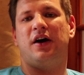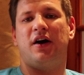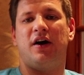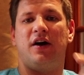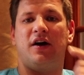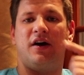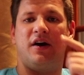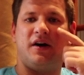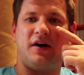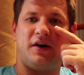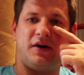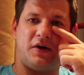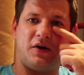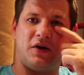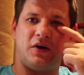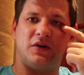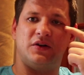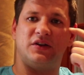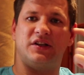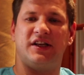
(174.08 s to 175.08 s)

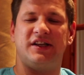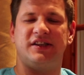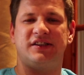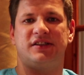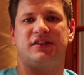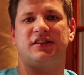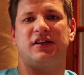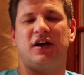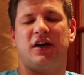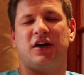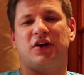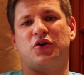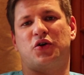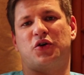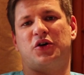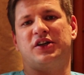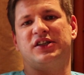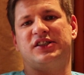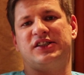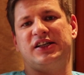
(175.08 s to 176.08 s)
on this
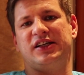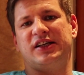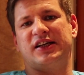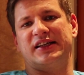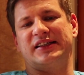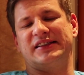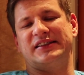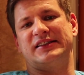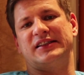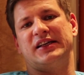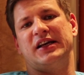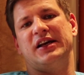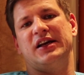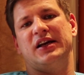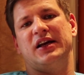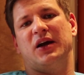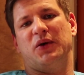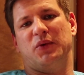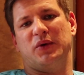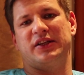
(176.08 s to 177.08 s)
currency, because
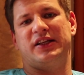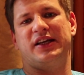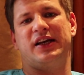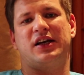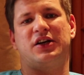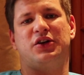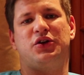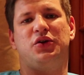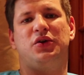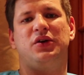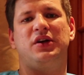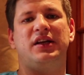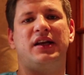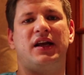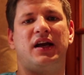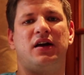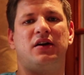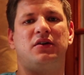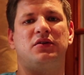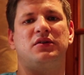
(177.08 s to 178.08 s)
what they are doing
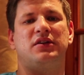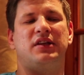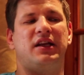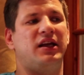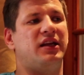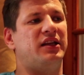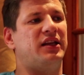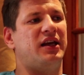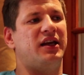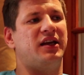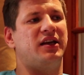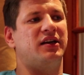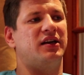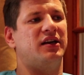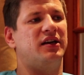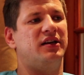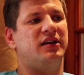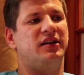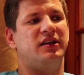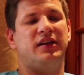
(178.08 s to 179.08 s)
now,
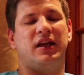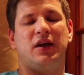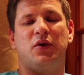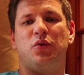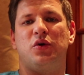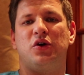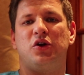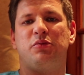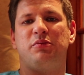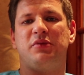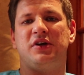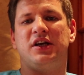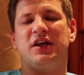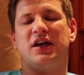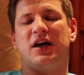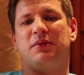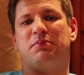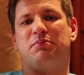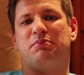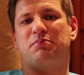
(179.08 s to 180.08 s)
they will be
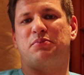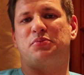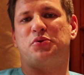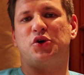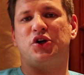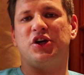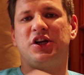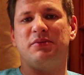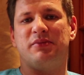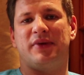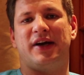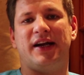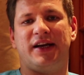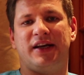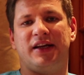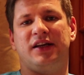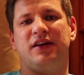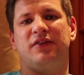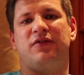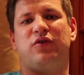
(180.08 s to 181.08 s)
a
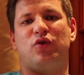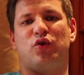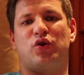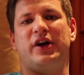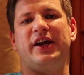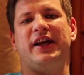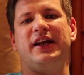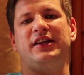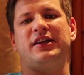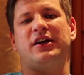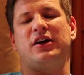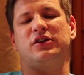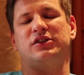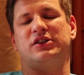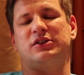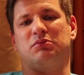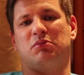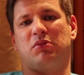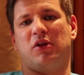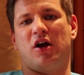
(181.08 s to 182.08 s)
pre-mining for
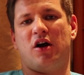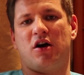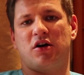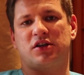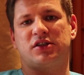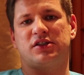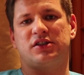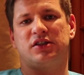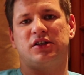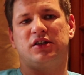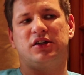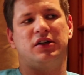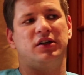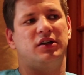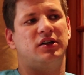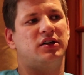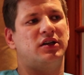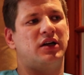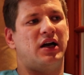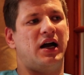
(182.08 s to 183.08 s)
8,000 blocks,
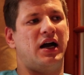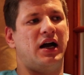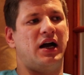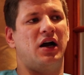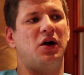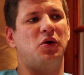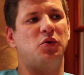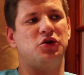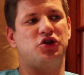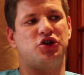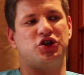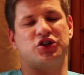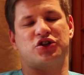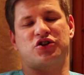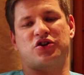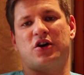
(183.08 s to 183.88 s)
which is